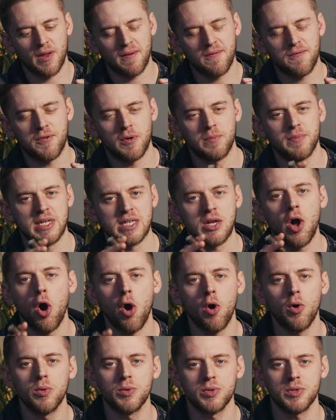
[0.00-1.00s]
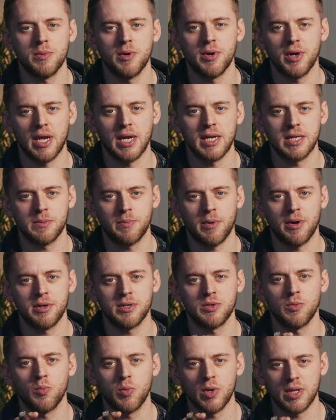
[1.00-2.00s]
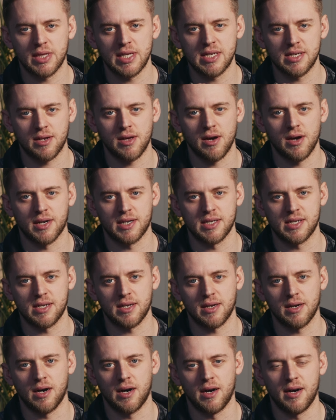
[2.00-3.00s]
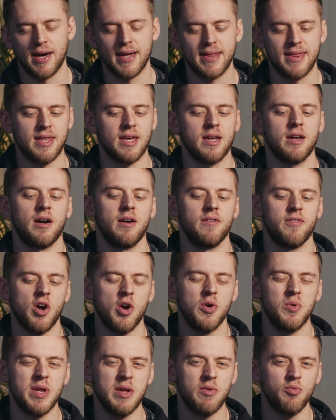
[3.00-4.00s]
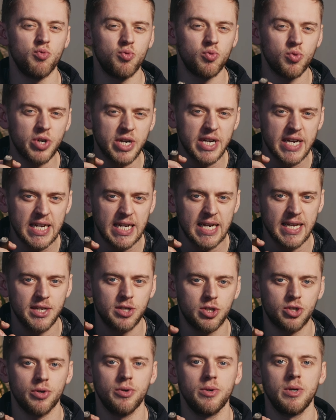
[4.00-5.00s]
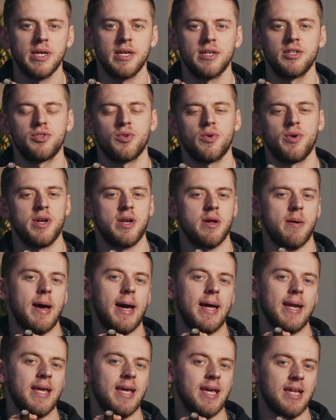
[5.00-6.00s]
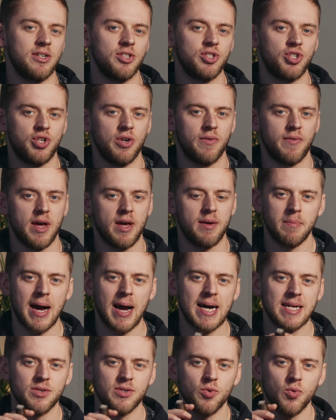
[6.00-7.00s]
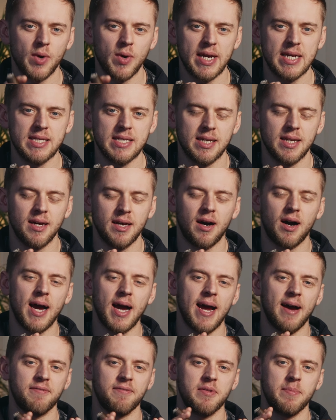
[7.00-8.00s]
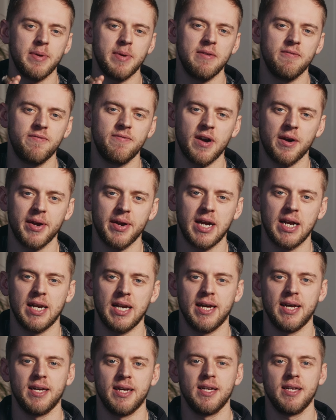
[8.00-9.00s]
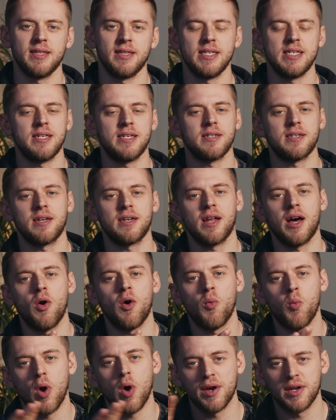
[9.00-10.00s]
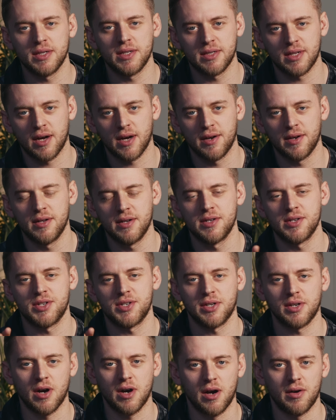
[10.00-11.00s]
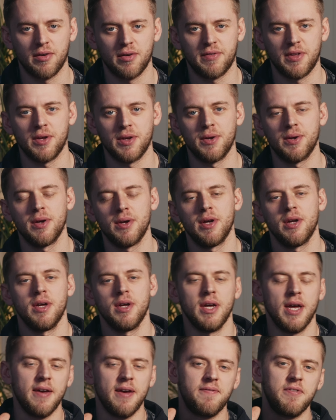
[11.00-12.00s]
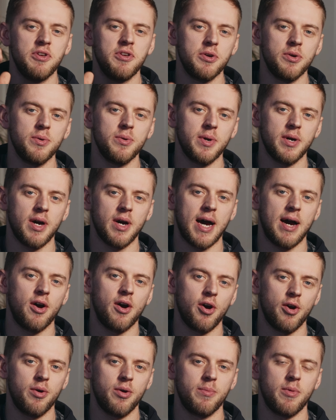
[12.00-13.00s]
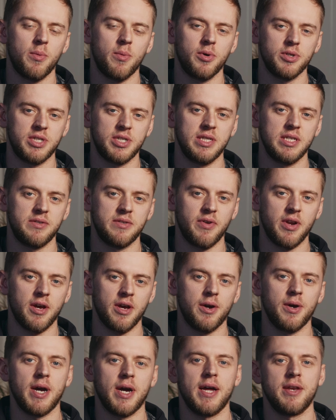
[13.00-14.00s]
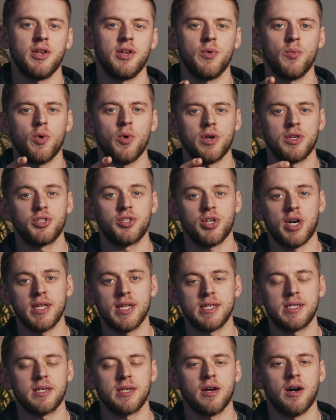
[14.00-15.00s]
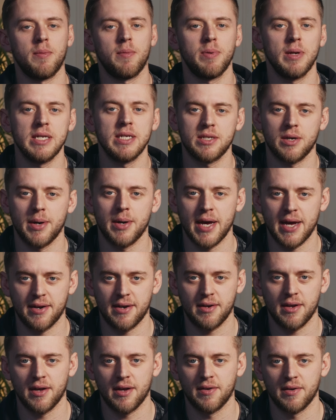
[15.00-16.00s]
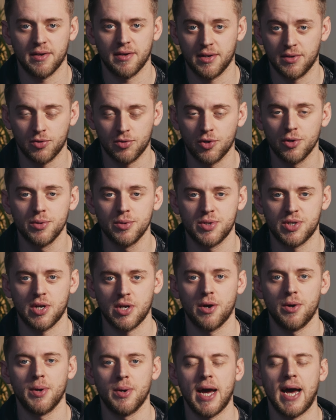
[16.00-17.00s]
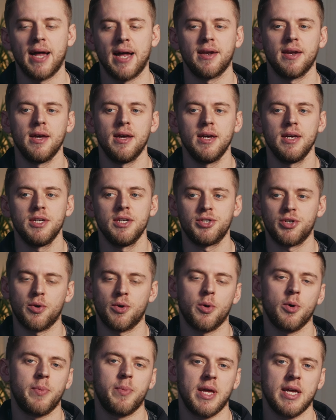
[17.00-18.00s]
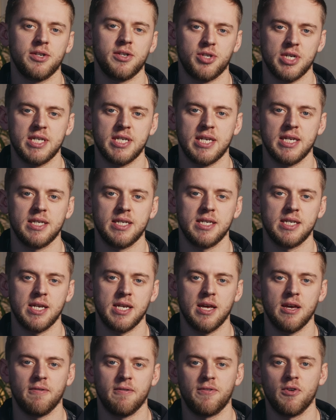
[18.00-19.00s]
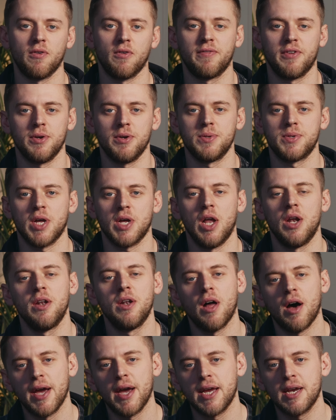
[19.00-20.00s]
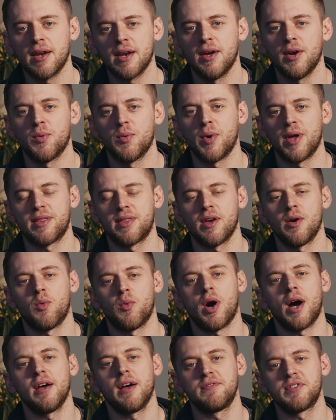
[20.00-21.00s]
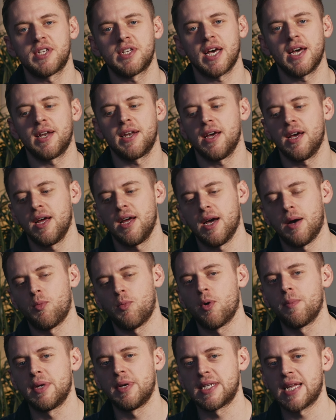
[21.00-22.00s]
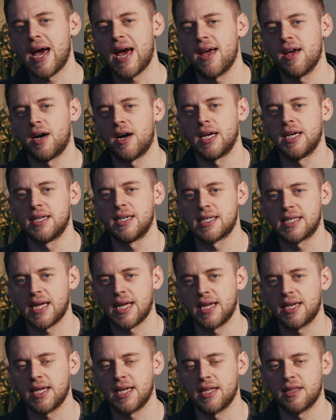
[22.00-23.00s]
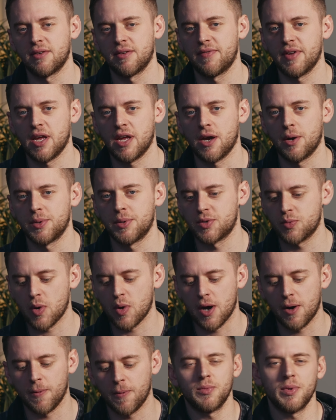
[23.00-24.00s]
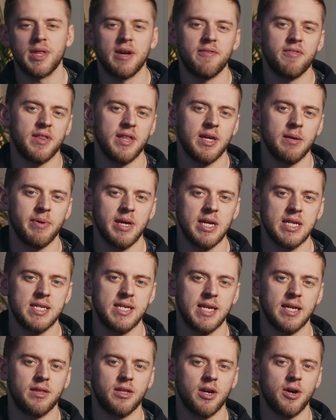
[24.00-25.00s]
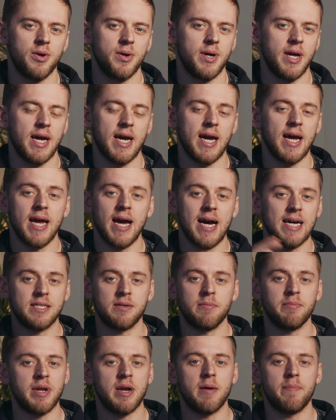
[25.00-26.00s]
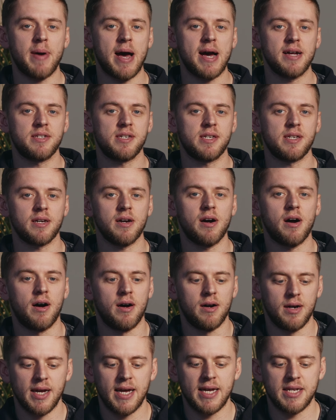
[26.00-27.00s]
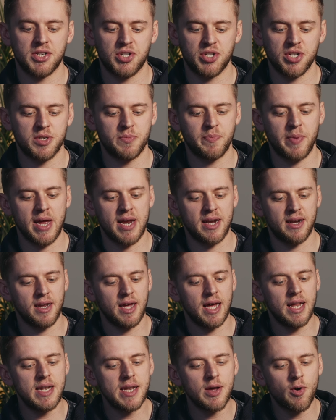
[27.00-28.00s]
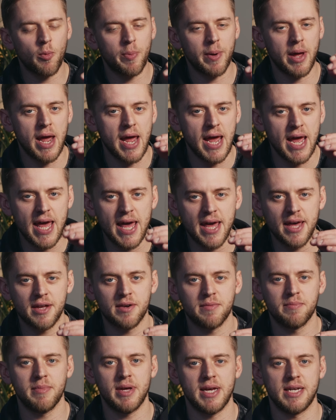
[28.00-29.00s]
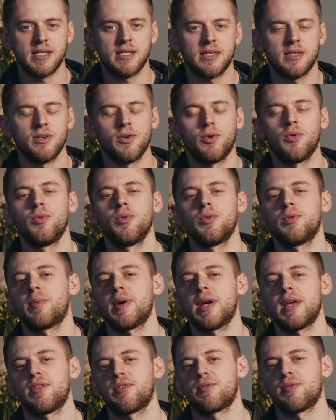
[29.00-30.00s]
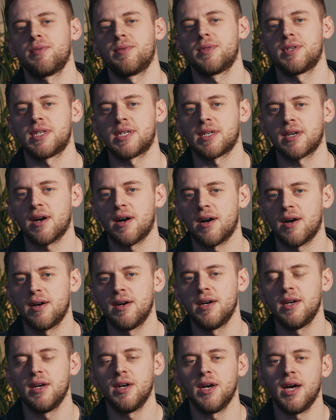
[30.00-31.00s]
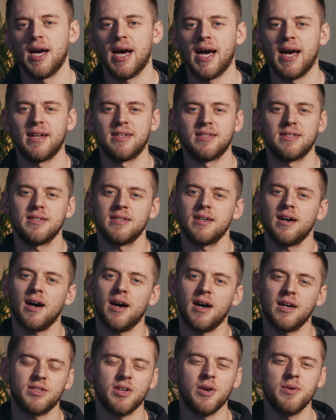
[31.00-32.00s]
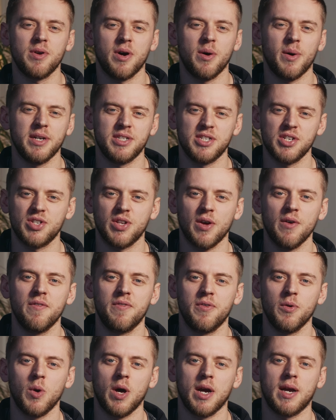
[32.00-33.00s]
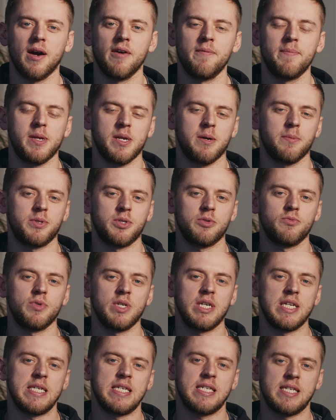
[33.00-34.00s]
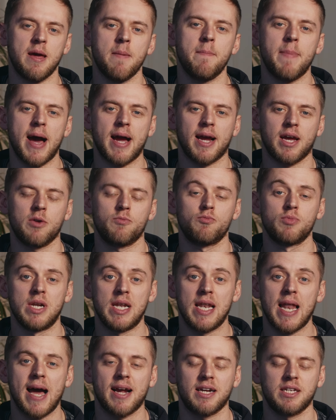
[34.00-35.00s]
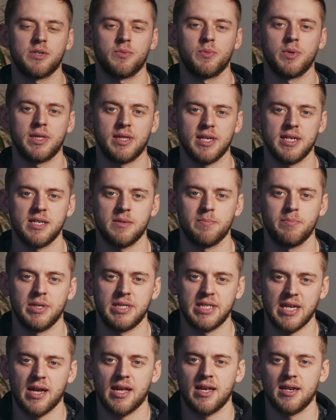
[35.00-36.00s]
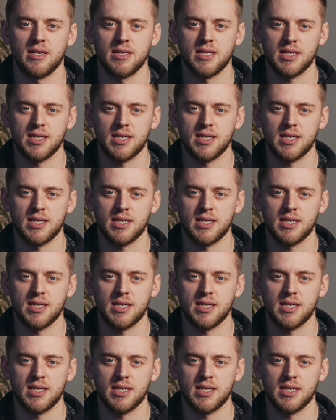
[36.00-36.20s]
from this whole smoking experience with this Gurkha cigar, I think I've only really truly enjoyed an inch of it. But as always, I have to be very clear. This isn't a one and done cigar review. If you at home are watching this video and you want to try this cigar, please go ahead and do so. And do you know what will be interesting to see if your views align with what I've said and what Miss AI has said in the video as well. With everything being said though, it hasn't been a bad cigar. It's just been a little bit hit and miss all the way through the cigar. And I don't know, I just don't feel like I've been able to really sit back and relax with this particular